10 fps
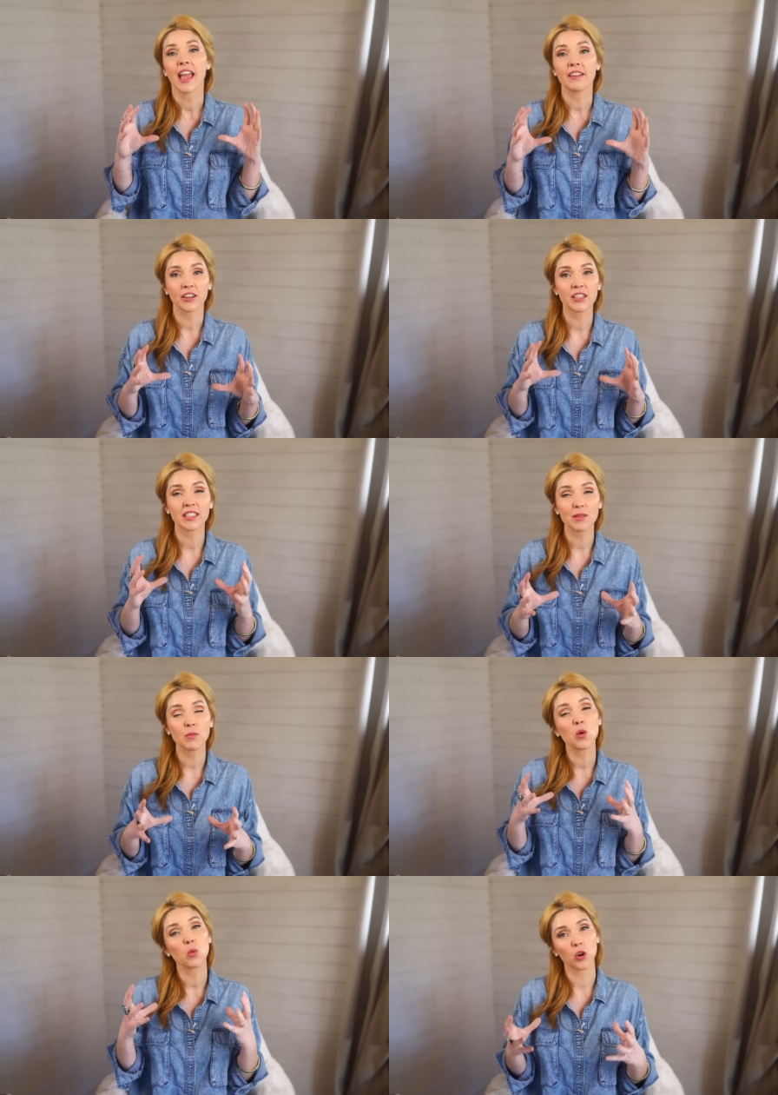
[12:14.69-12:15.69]
a very
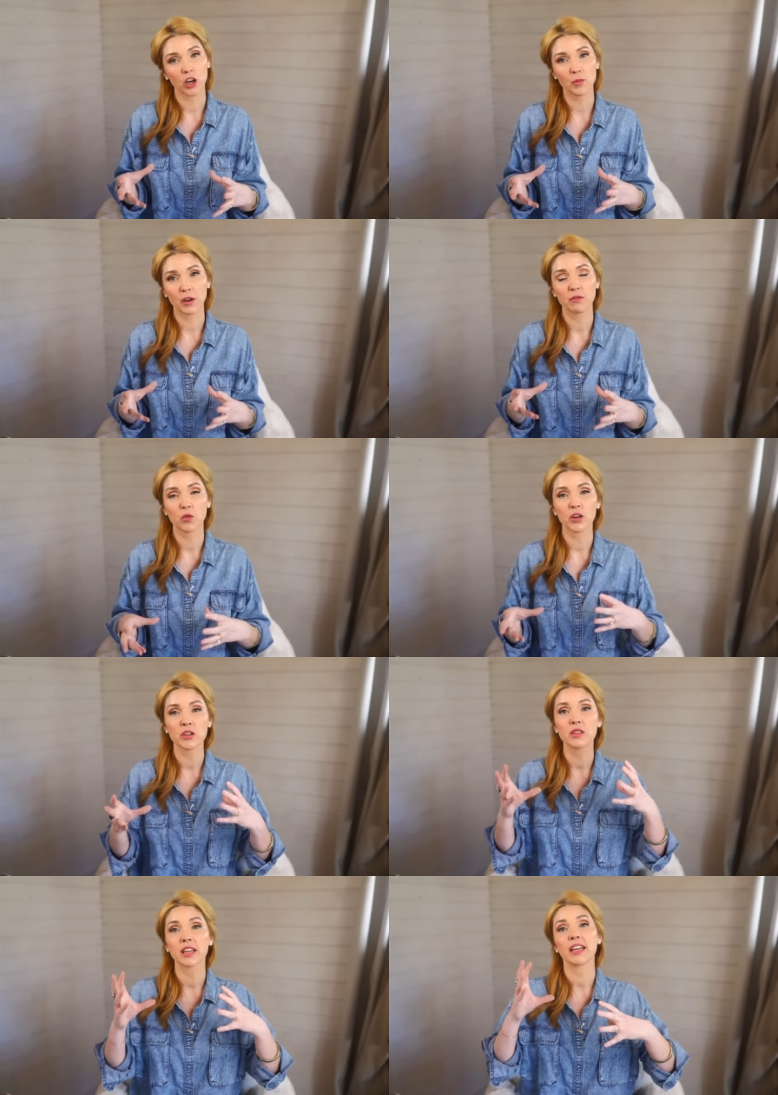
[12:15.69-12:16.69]
simple workbook for
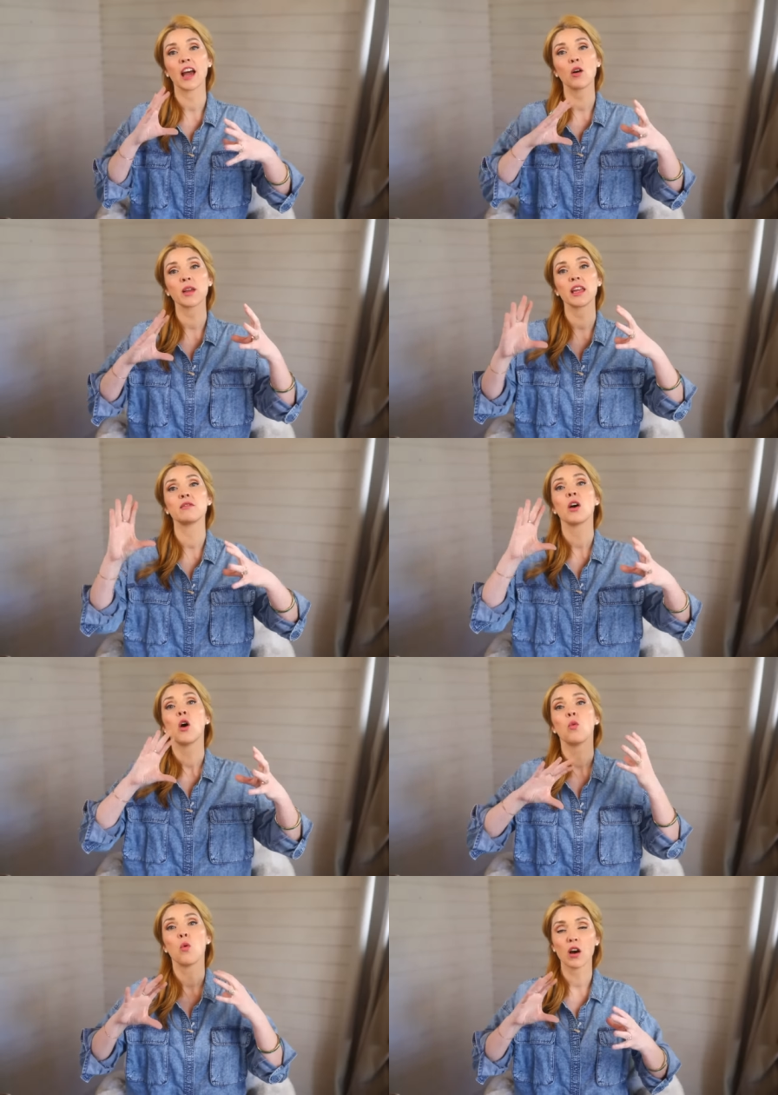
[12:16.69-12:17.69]
you that can help kind of
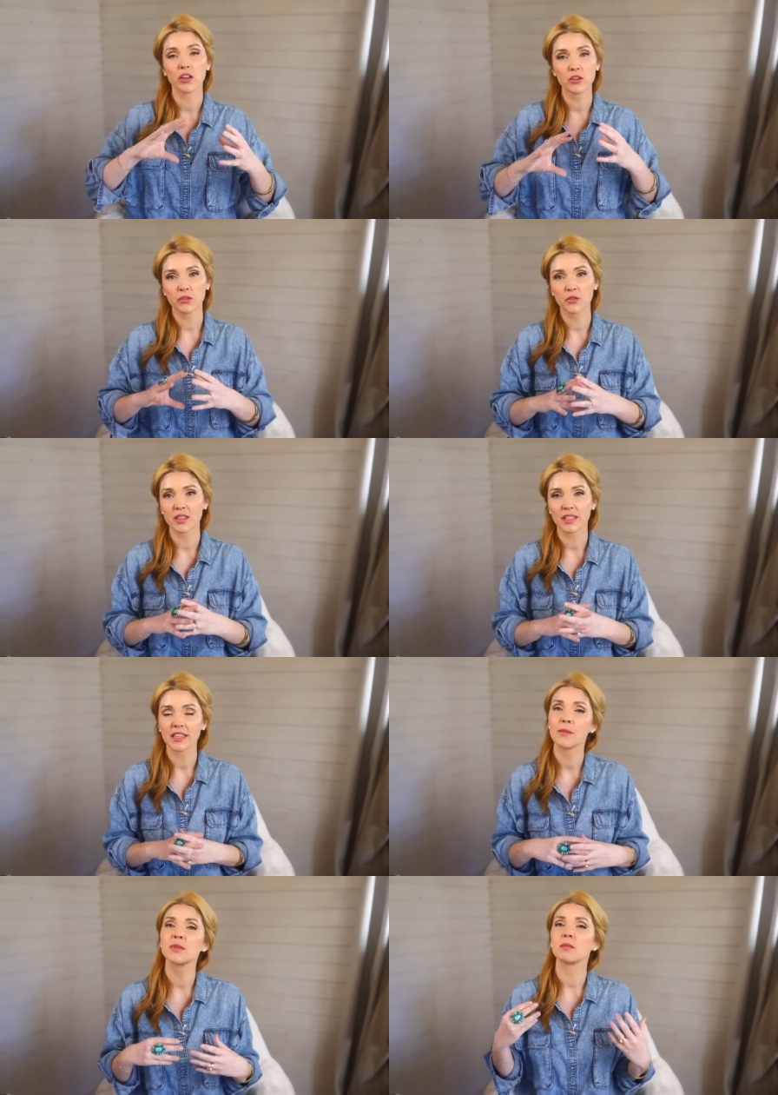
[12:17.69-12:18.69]
walk you through the
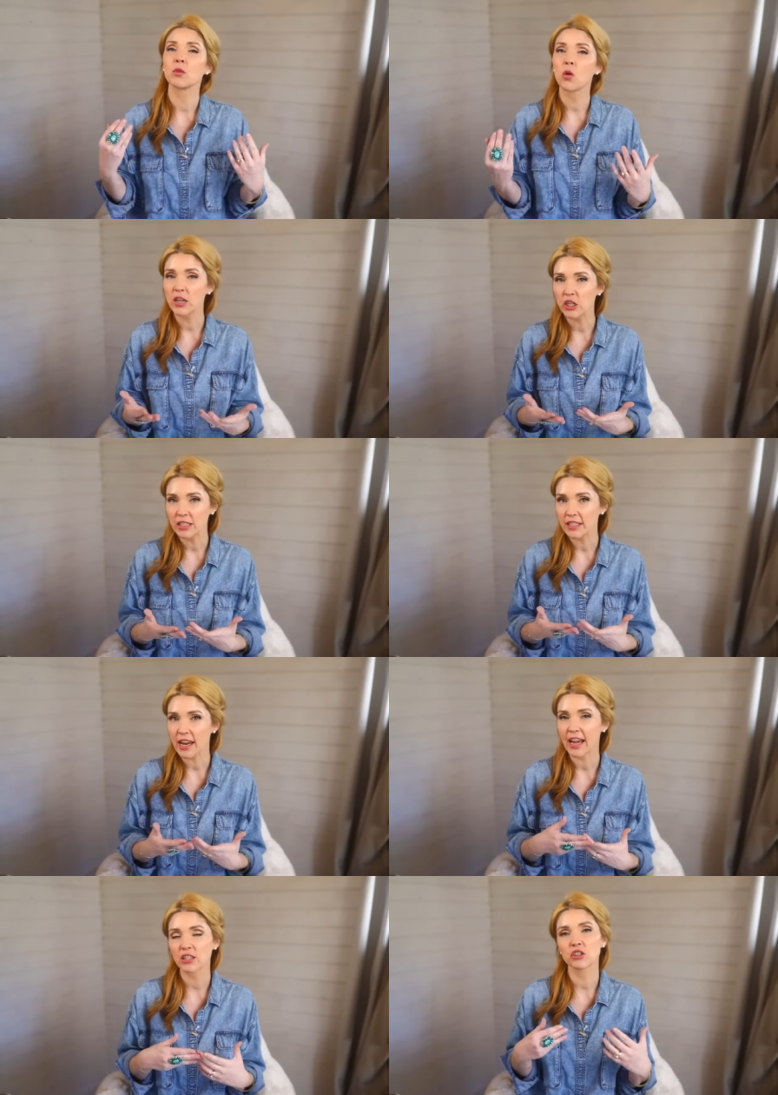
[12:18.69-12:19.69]
steps, some questions
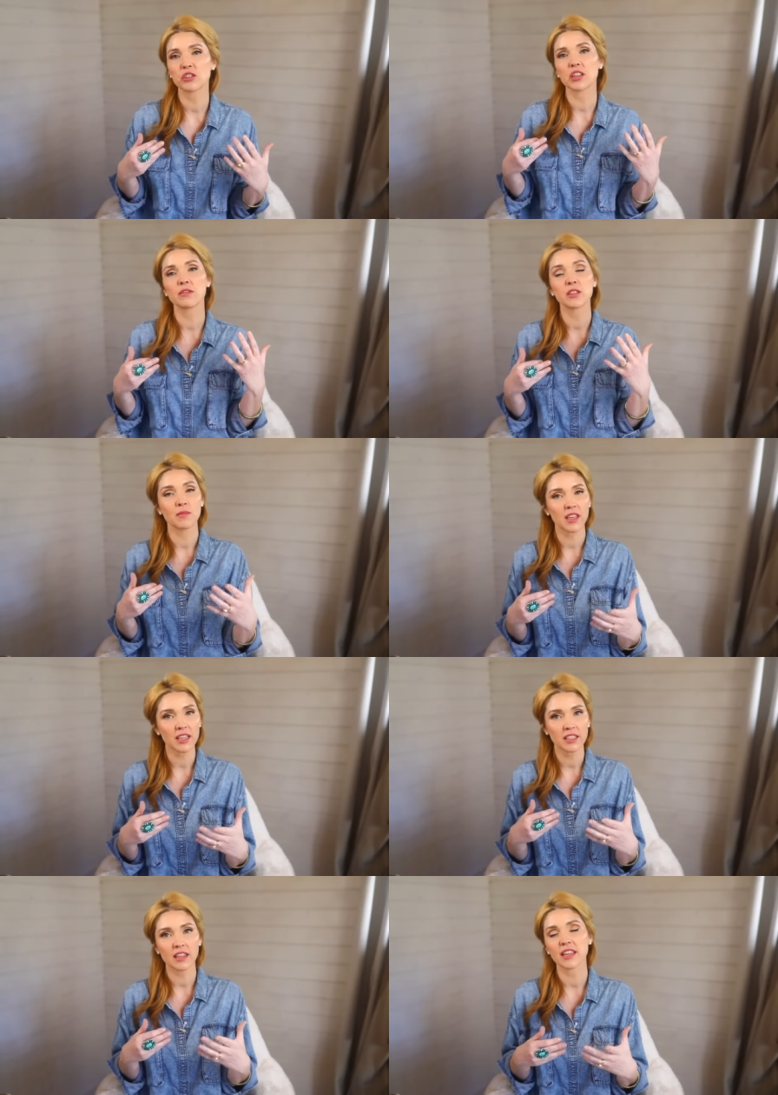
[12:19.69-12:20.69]
to ask yourself, some
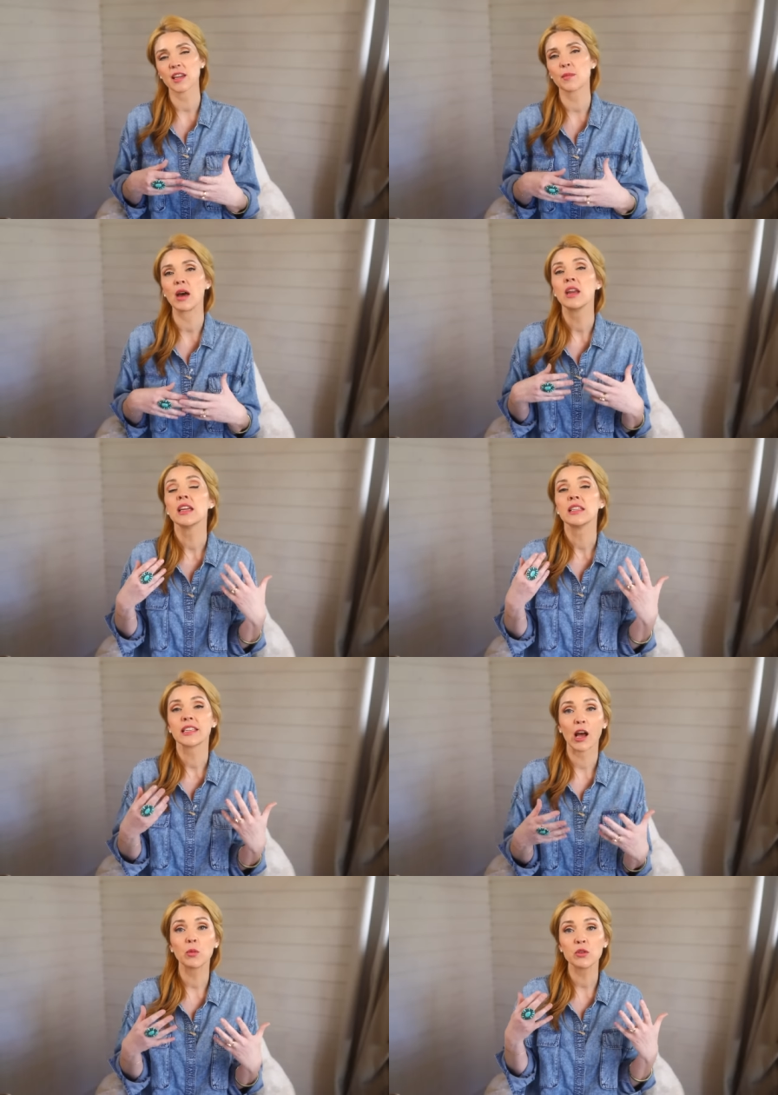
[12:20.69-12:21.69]
things to think about
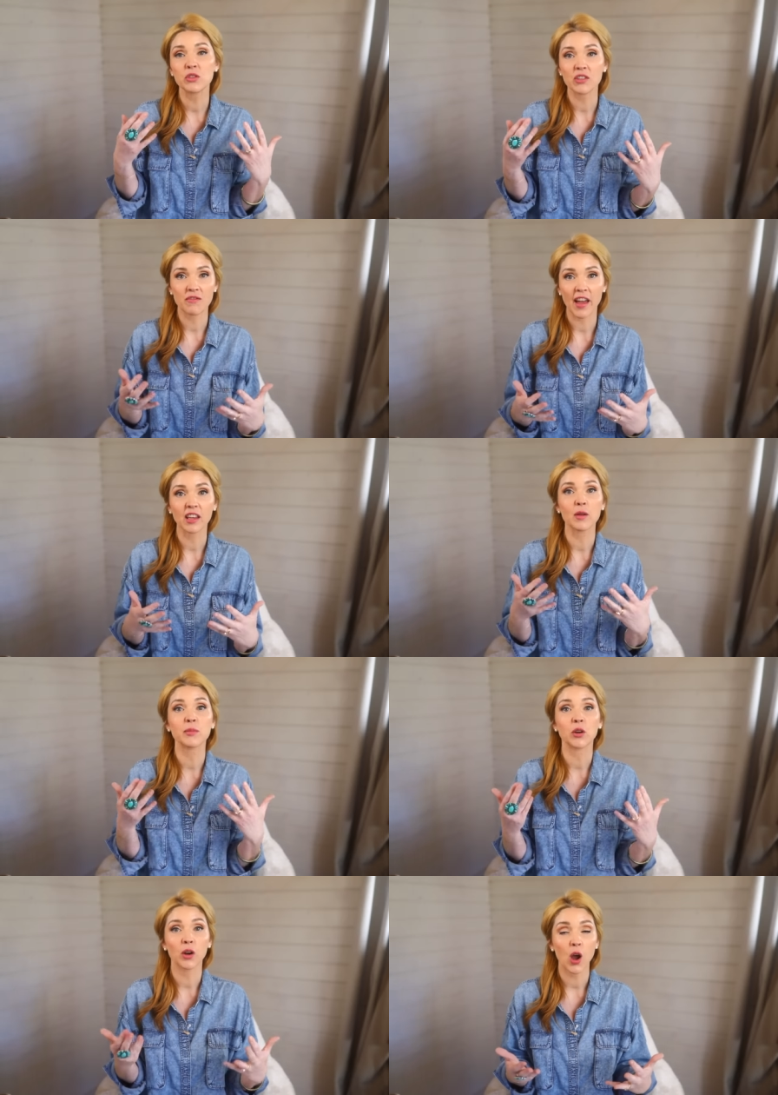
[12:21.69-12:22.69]
to help you
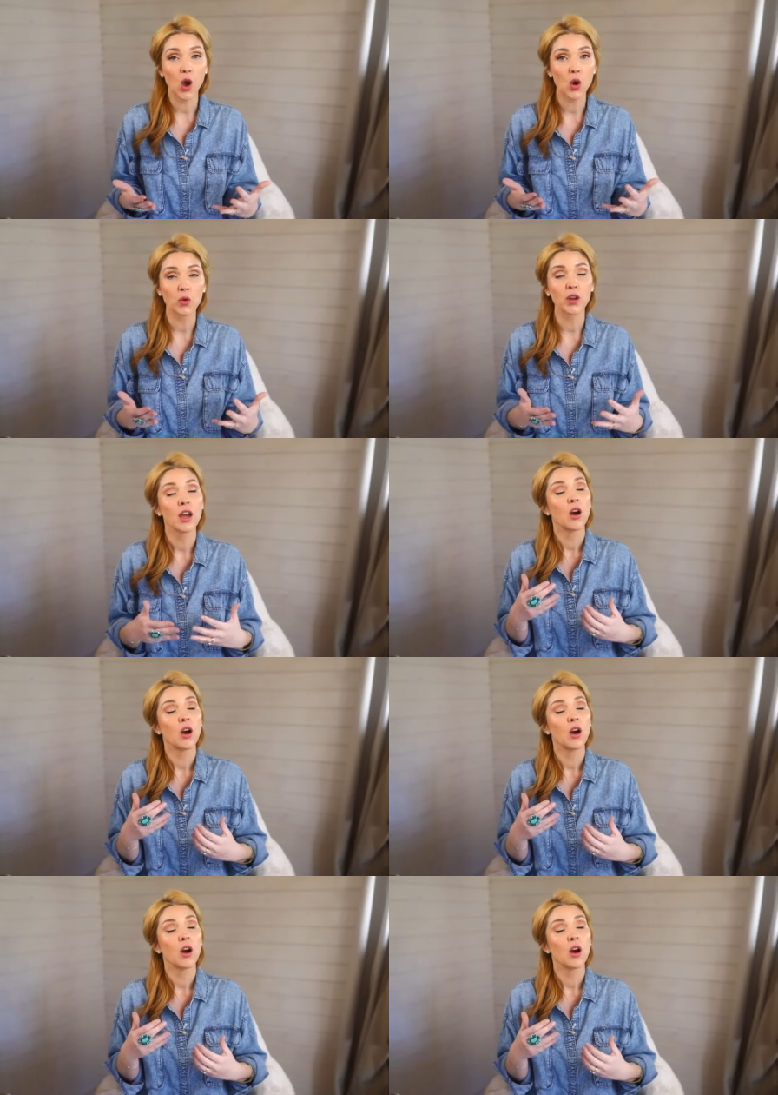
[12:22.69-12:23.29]
develop your own